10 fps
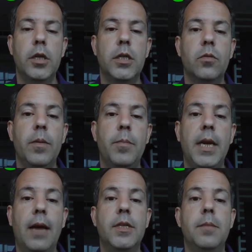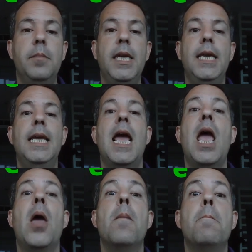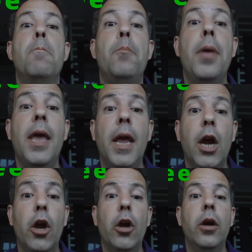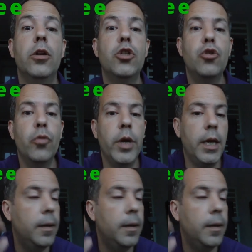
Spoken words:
Repeat after me. Pear tree.